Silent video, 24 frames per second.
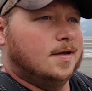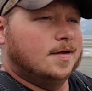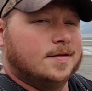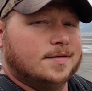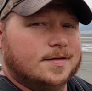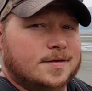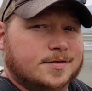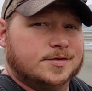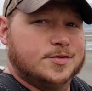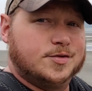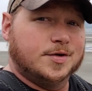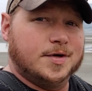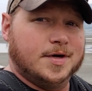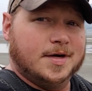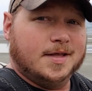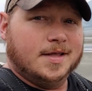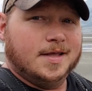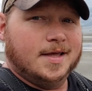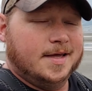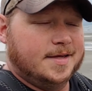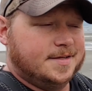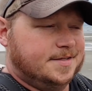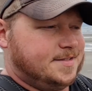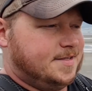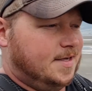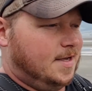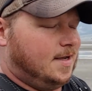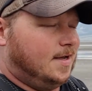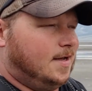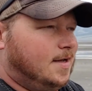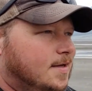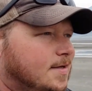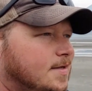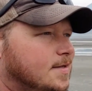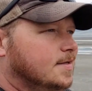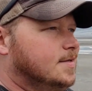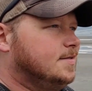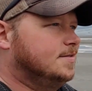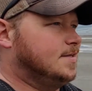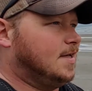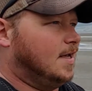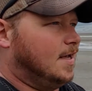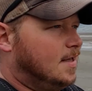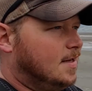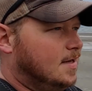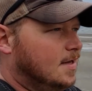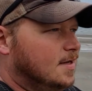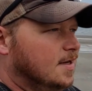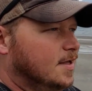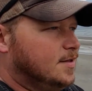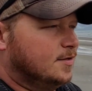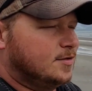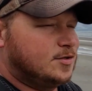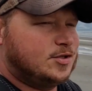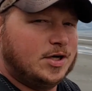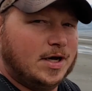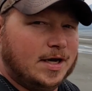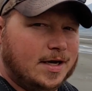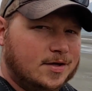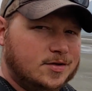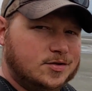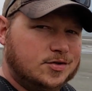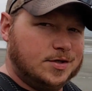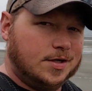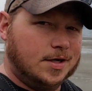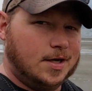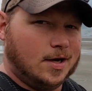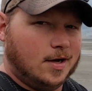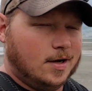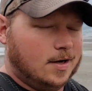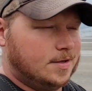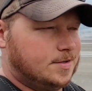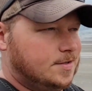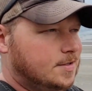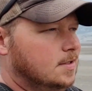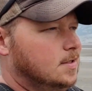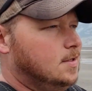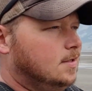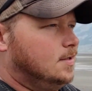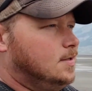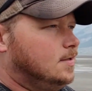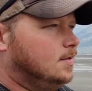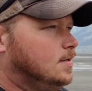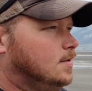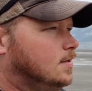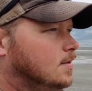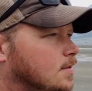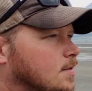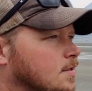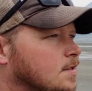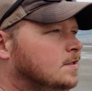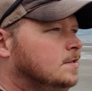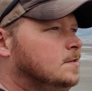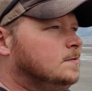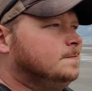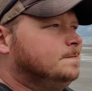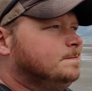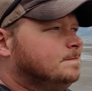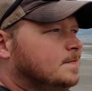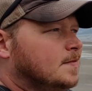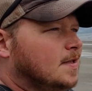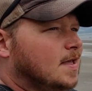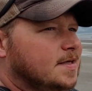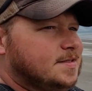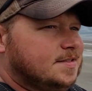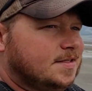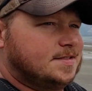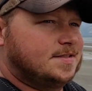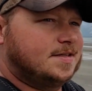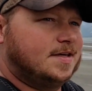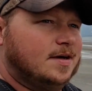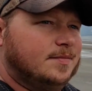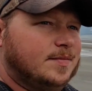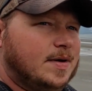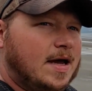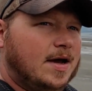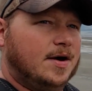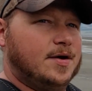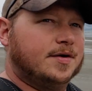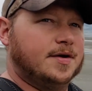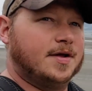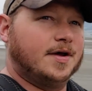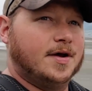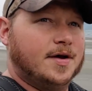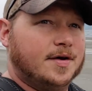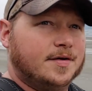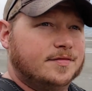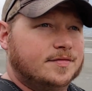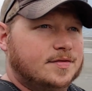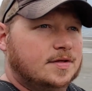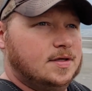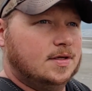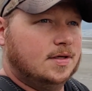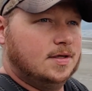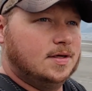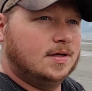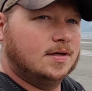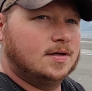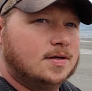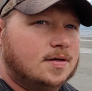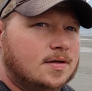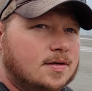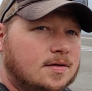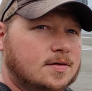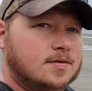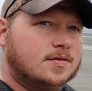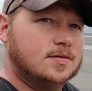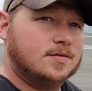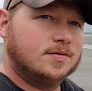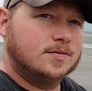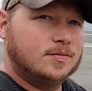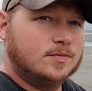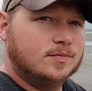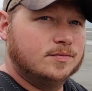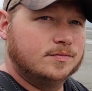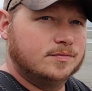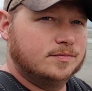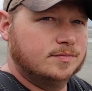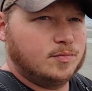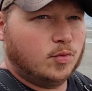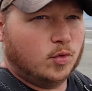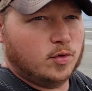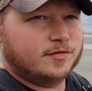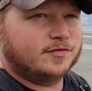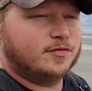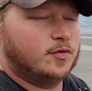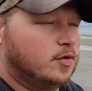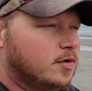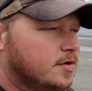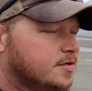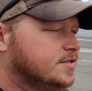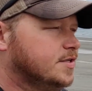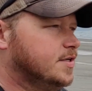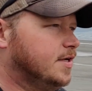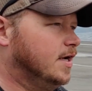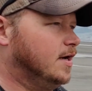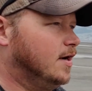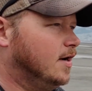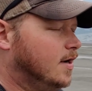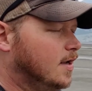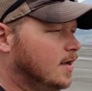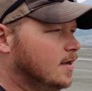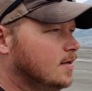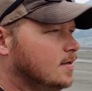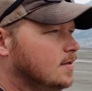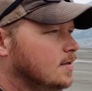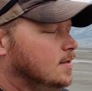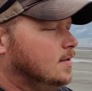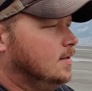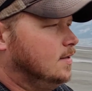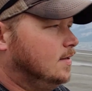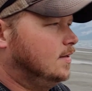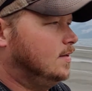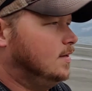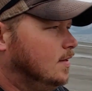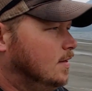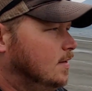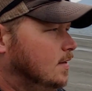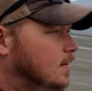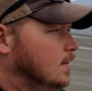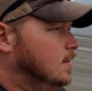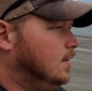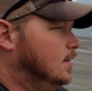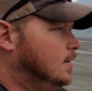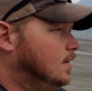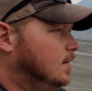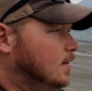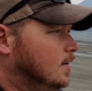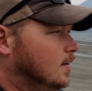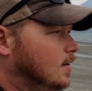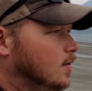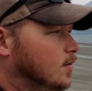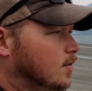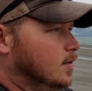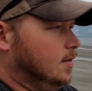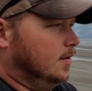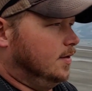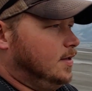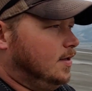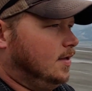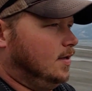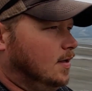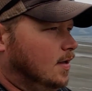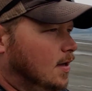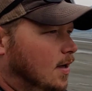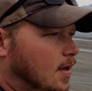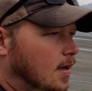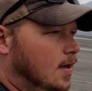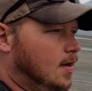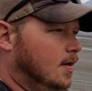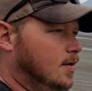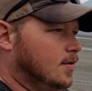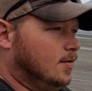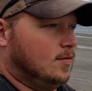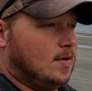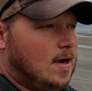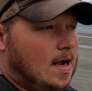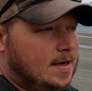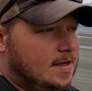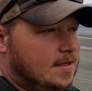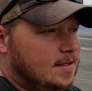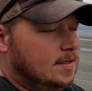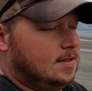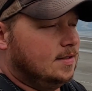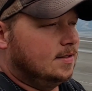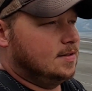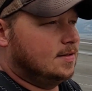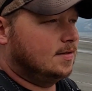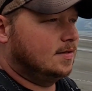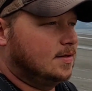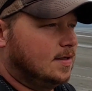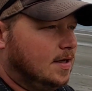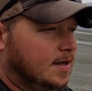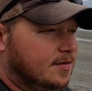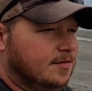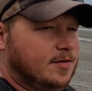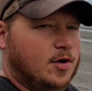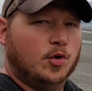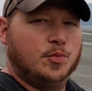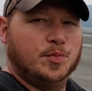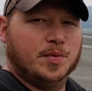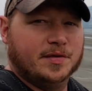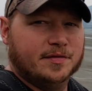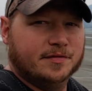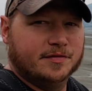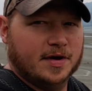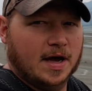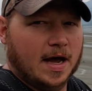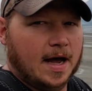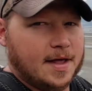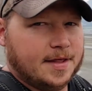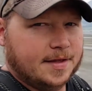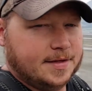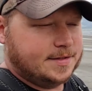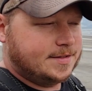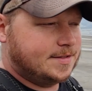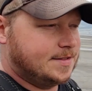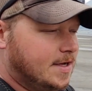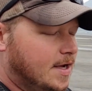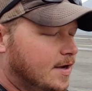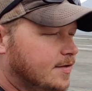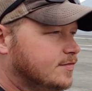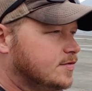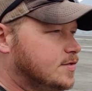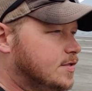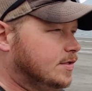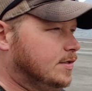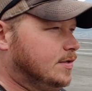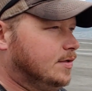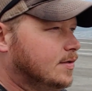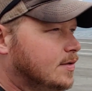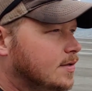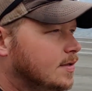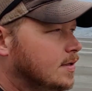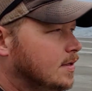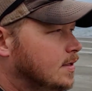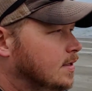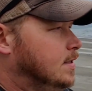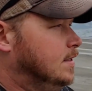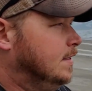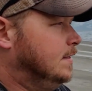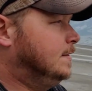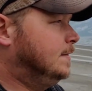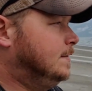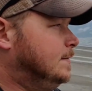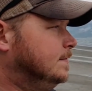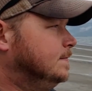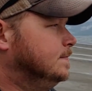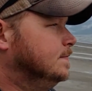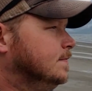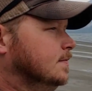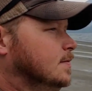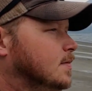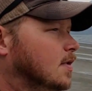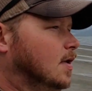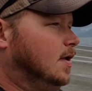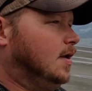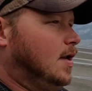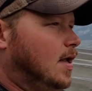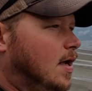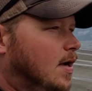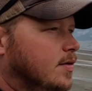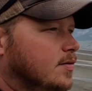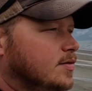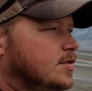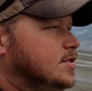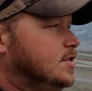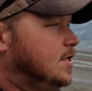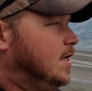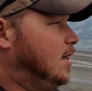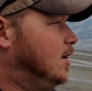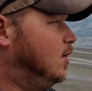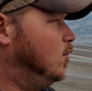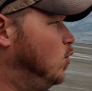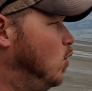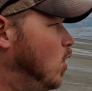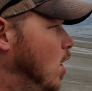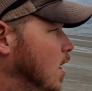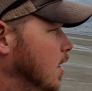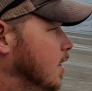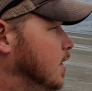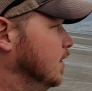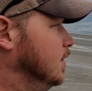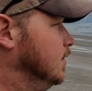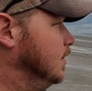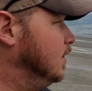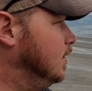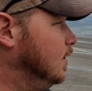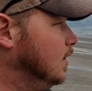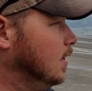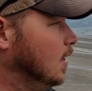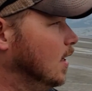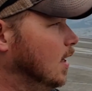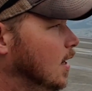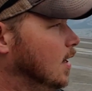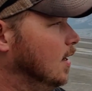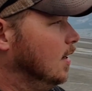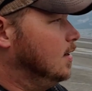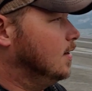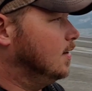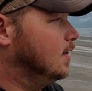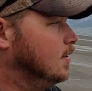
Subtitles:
The trail has taken another change in character as it's come out of the more forested area, or the rocky kind of open valley stuff too. And now just kind of walking the